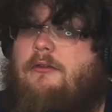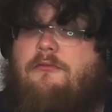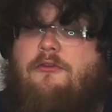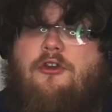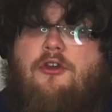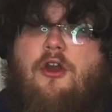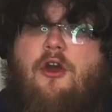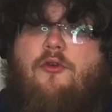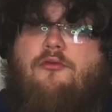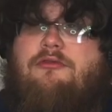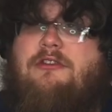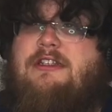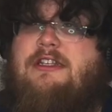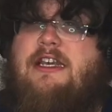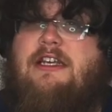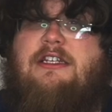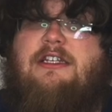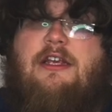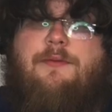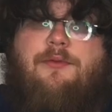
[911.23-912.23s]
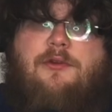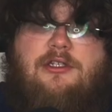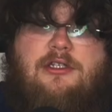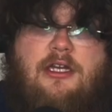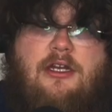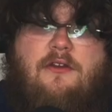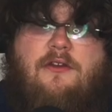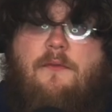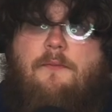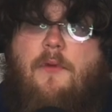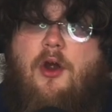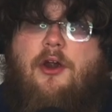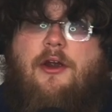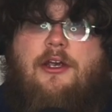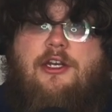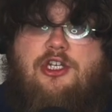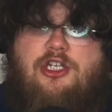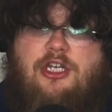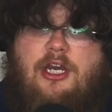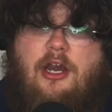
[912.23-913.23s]
you know, 60% of the
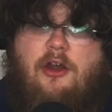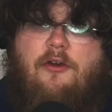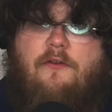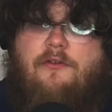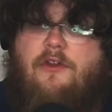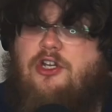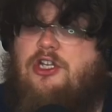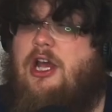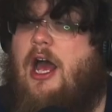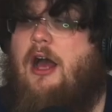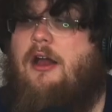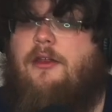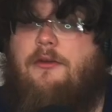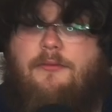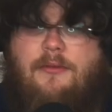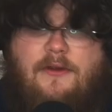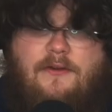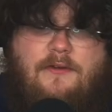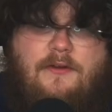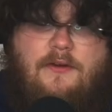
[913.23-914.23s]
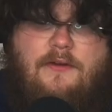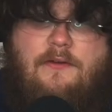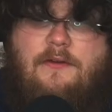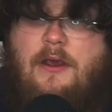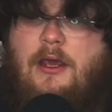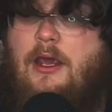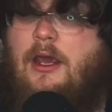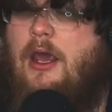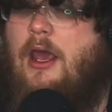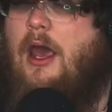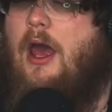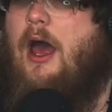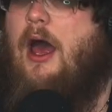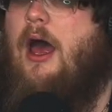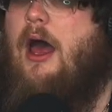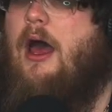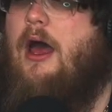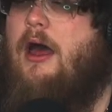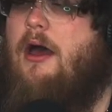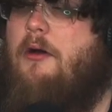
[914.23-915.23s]
market share of the chocolate business.
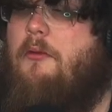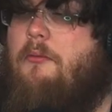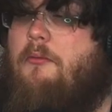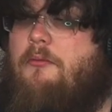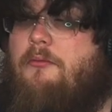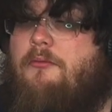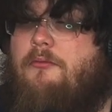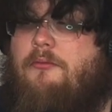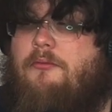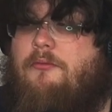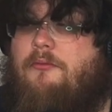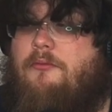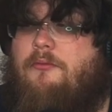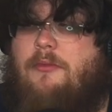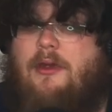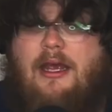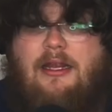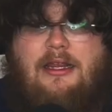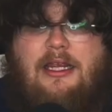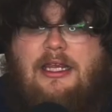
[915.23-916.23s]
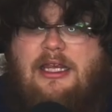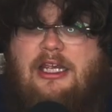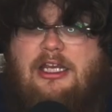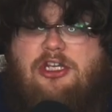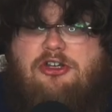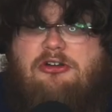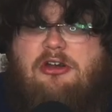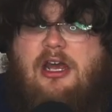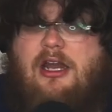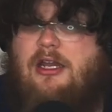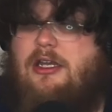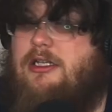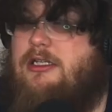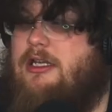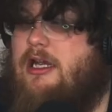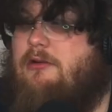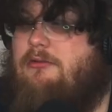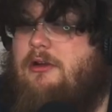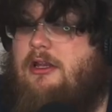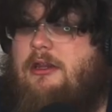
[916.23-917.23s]
At the end, you're kind of
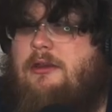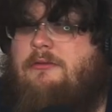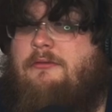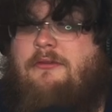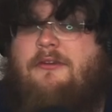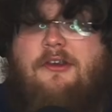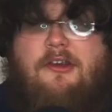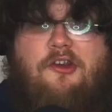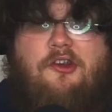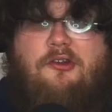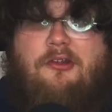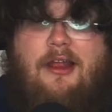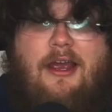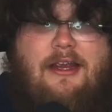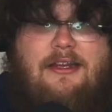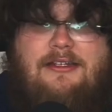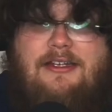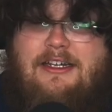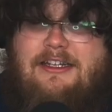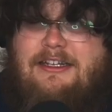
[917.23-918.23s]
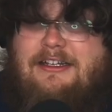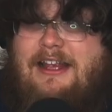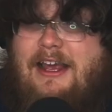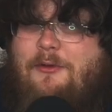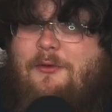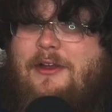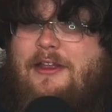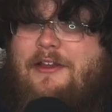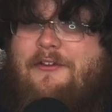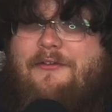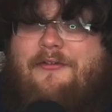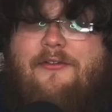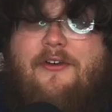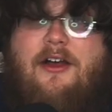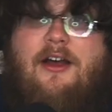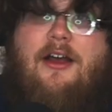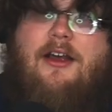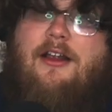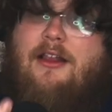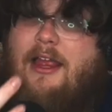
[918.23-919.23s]
just like, well, like I said, just like, what the
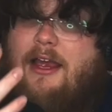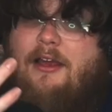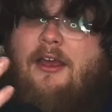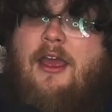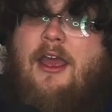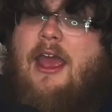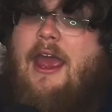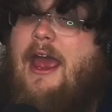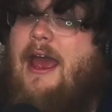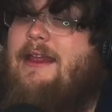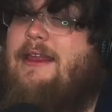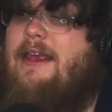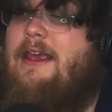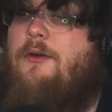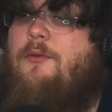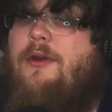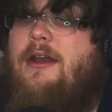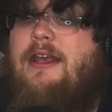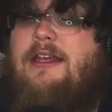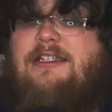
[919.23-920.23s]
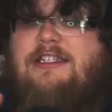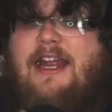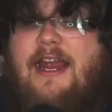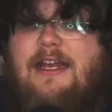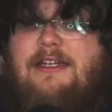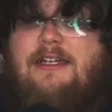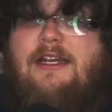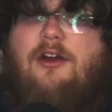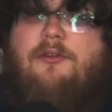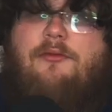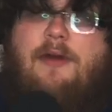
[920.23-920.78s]
fuck? Like, at the end when he's dancing